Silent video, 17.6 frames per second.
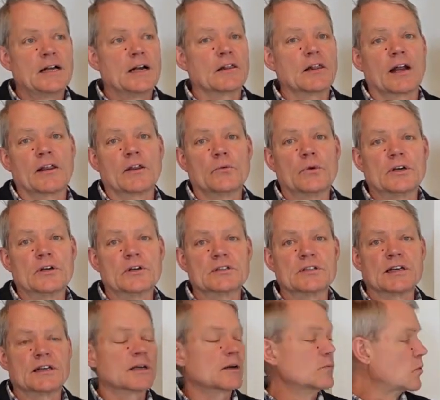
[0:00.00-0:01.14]
A lot of the windows
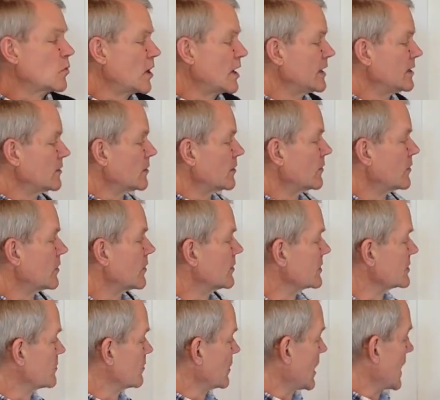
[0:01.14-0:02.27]
end up white, although
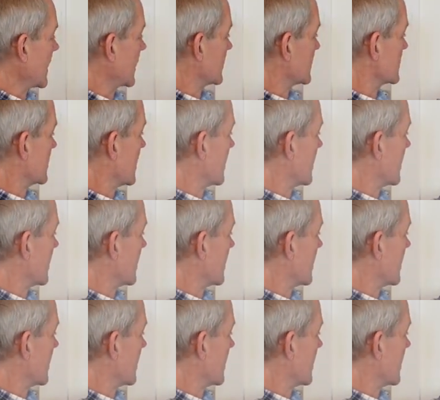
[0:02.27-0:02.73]
this black is